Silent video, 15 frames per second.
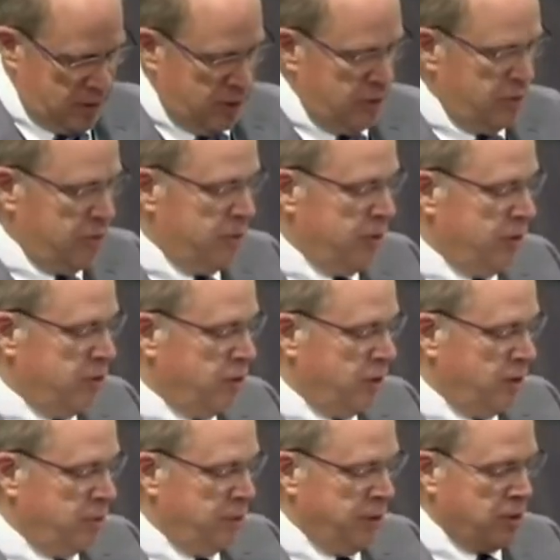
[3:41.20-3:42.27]
Here is
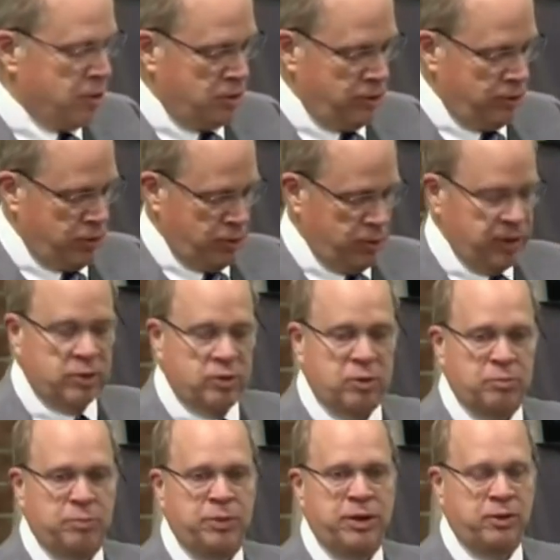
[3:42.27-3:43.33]
a picture of Codex
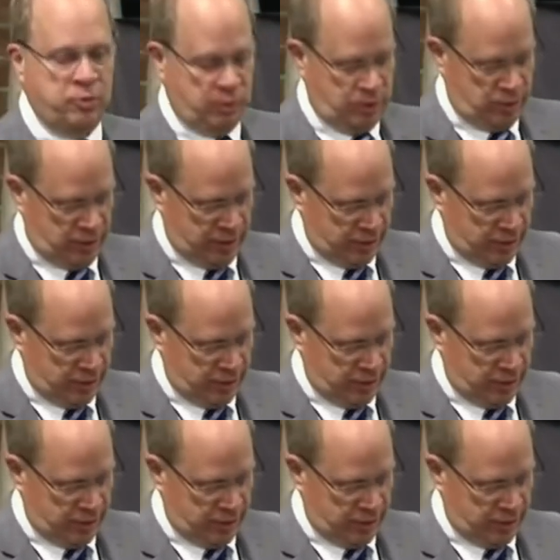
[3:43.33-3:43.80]
Beza.